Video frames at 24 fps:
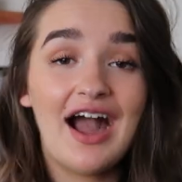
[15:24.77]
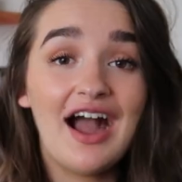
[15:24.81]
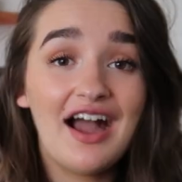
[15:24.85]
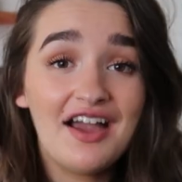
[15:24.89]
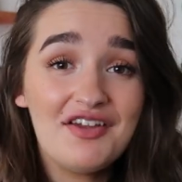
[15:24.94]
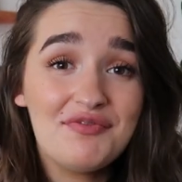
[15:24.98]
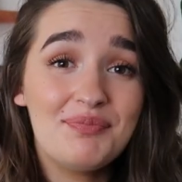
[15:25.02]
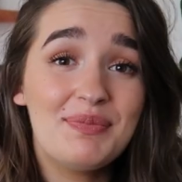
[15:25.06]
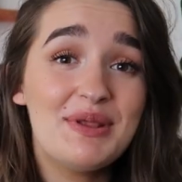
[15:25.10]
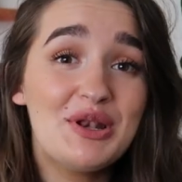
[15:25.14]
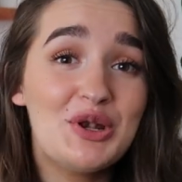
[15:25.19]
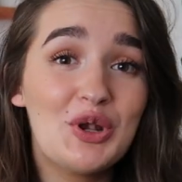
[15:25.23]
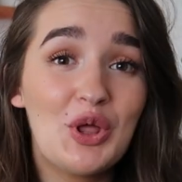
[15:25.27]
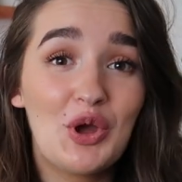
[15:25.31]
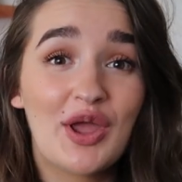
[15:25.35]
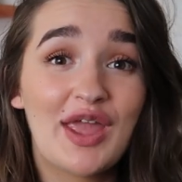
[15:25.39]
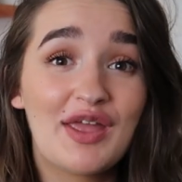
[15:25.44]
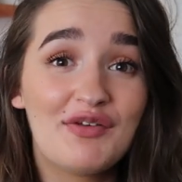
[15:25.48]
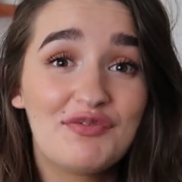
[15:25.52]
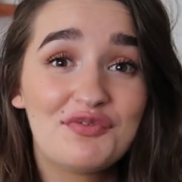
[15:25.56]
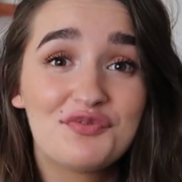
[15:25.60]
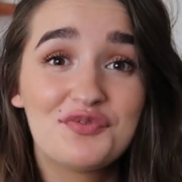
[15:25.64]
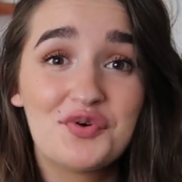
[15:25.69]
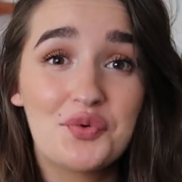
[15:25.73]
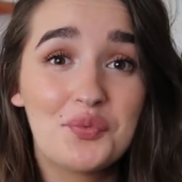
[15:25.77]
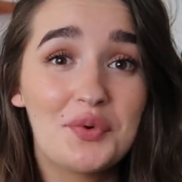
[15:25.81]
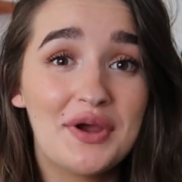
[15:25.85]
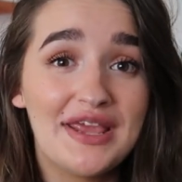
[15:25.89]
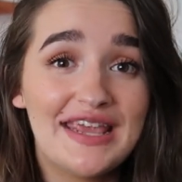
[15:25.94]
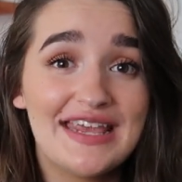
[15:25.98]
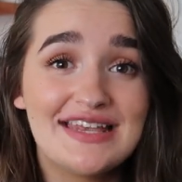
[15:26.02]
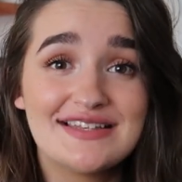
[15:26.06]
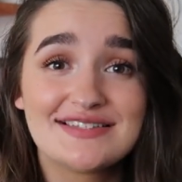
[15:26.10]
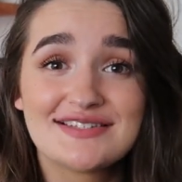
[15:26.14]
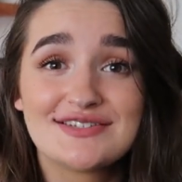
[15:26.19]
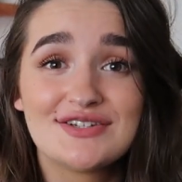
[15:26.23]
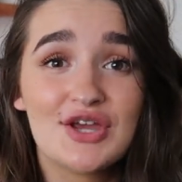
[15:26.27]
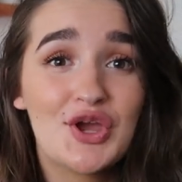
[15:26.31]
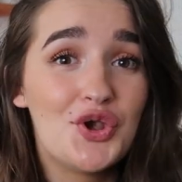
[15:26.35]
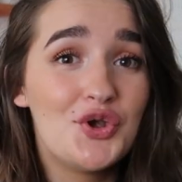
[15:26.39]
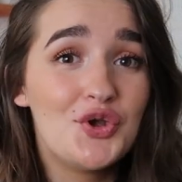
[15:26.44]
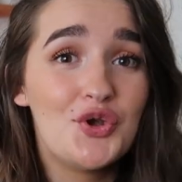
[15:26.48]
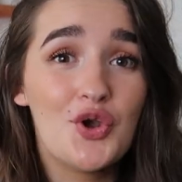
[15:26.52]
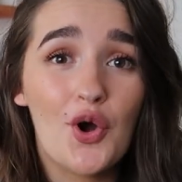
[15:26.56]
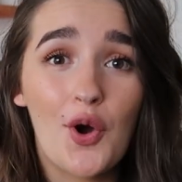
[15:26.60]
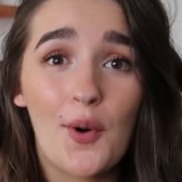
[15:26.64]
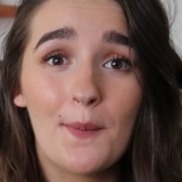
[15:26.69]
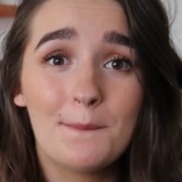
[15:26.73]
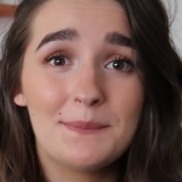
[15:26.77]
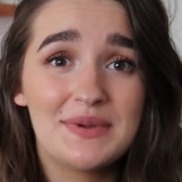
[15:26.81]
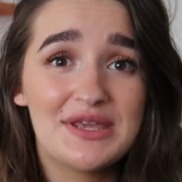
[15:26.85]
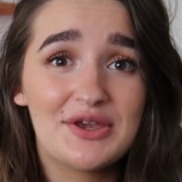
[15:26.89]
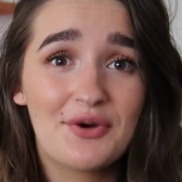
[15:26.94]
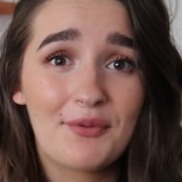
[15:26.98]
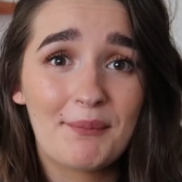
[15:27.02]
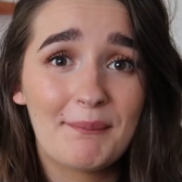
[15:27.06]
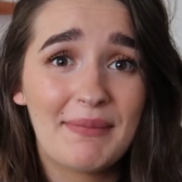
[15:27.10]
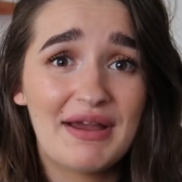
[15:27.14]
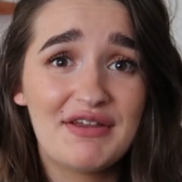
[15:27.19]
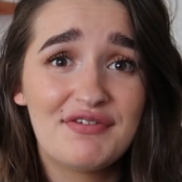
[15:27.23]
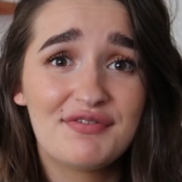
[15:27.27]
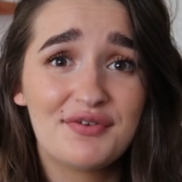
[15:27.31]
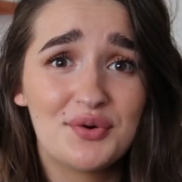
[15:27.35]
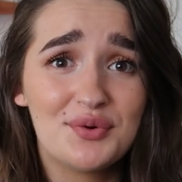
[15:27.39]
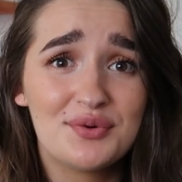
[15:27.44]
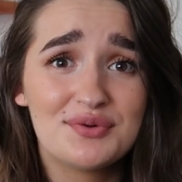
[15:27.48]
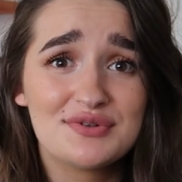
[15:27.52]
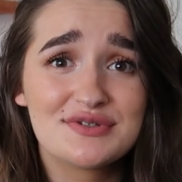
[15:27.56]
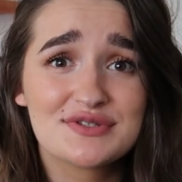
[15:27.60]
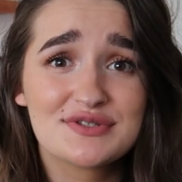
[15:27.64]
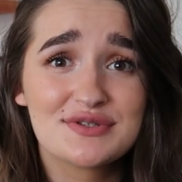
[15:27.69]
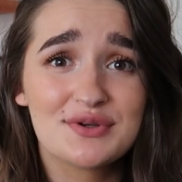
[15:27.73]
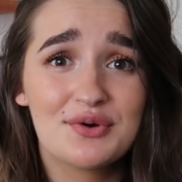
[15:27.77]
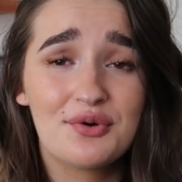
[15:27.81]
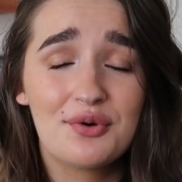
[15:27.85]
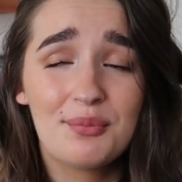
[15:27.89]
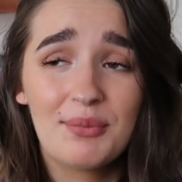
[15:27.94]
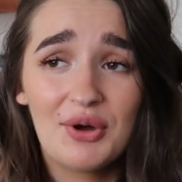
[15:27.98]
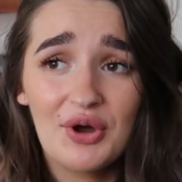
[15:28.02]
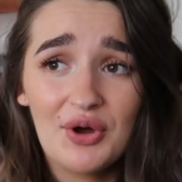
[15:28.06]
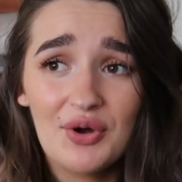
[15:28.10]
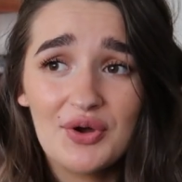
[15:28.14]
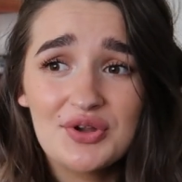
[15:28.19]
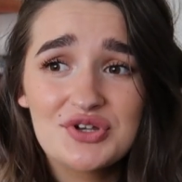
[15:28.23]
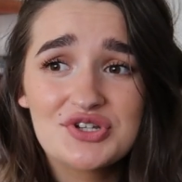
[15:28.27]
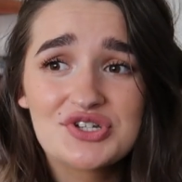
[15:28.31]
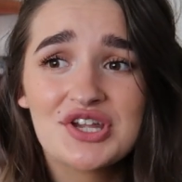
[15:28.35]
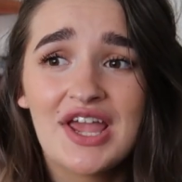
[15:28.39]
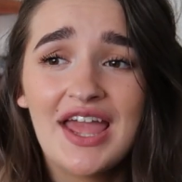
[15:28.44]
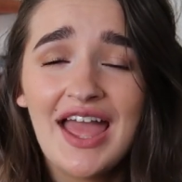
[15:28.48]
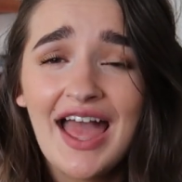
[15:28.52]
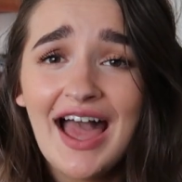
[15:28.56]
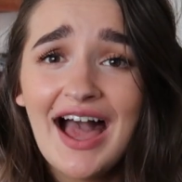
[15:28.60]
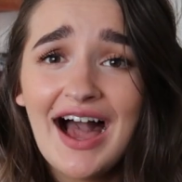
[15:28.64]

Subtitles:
I've been looking for ways to not be on my phone so much.